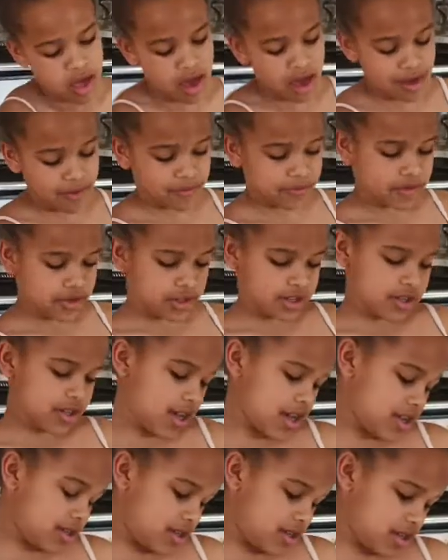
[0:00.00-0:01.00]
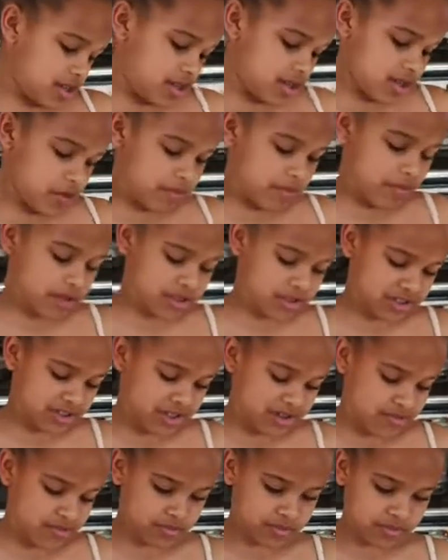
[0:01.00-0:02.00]
I've decided to put
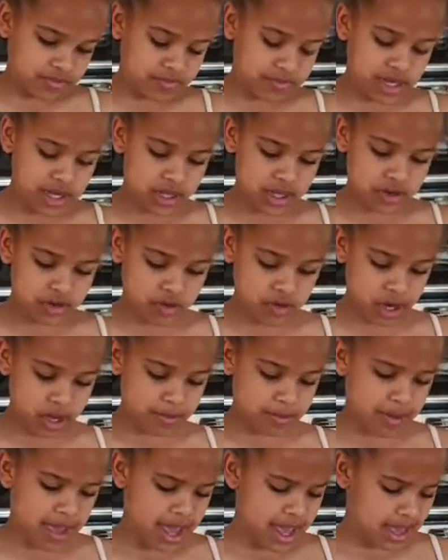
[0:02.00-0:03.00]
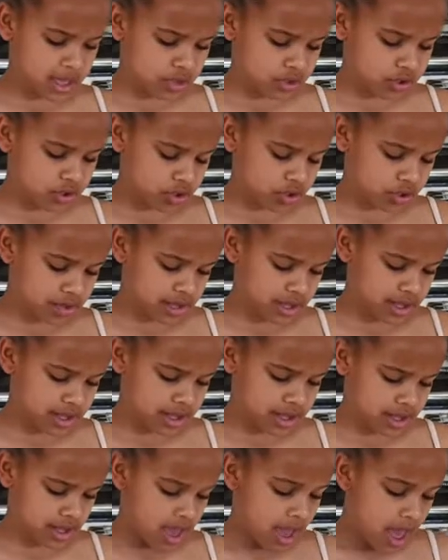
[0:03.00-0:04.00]
some mini cream eggs on
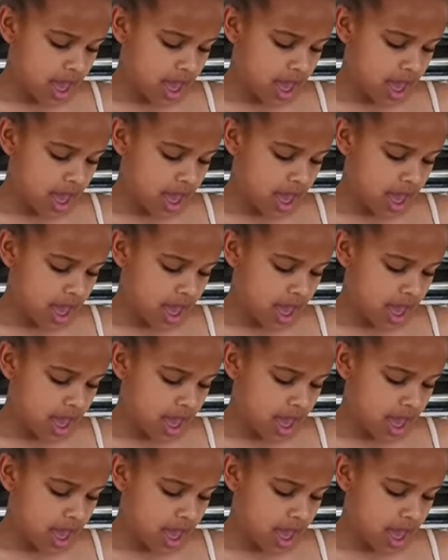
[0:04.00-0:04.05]
here